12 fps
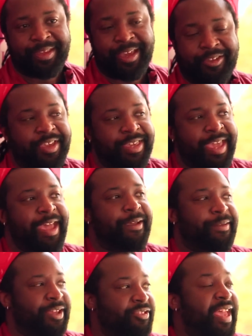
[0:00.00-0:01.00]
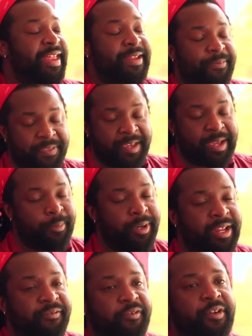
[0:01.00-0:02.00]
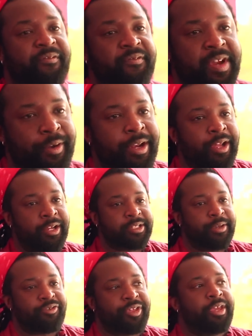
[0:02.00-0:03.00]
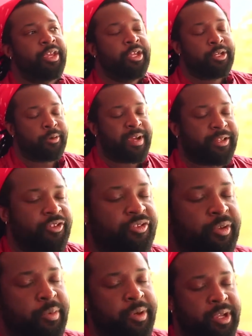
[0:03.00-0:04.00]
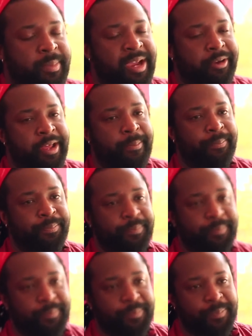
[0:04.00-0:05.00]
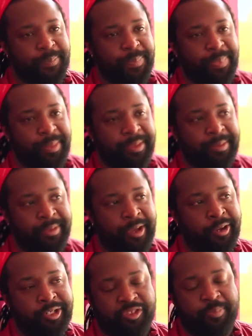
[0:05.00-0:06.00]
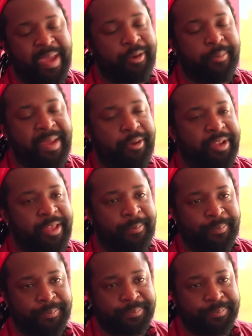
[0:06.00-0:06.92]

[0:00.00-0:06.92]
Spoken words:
I was like, yeah, because I had them think about that for a very long time. Say, no, write a story where you bury them. Or just bury them.